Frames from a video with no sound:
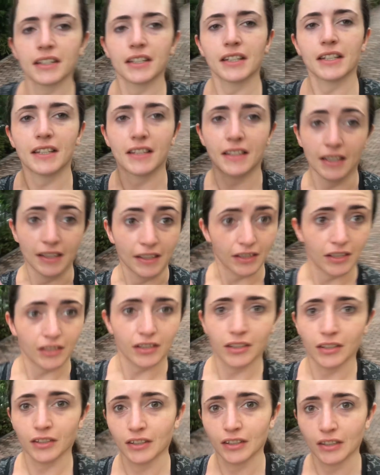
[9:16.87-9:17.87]

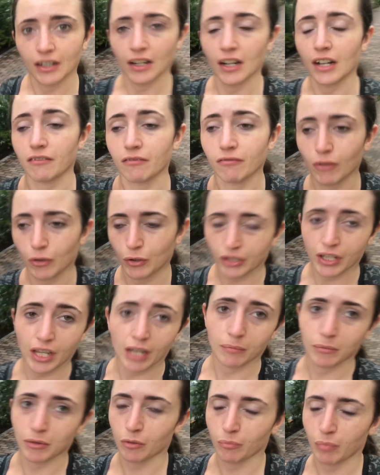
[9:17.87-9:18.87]
since I first
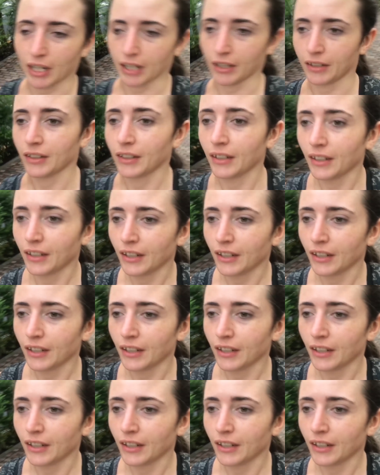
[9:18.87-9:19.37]
came to Japan.